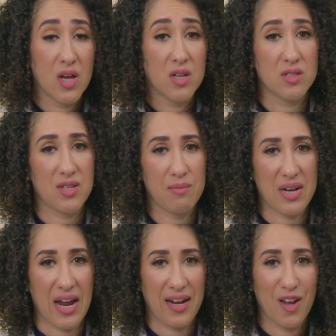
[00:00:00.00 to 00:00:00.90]

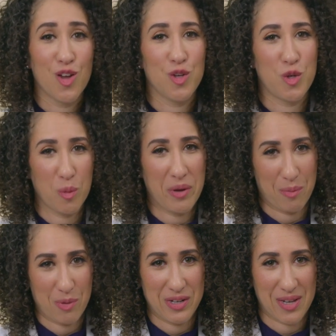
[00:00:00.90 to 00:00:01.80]
Someday, you'll be a
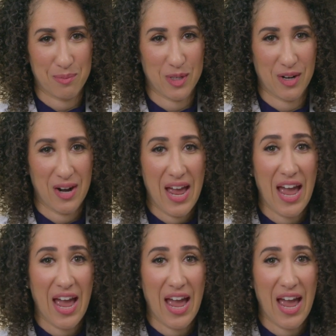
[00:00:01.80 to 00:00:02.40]
preceptor,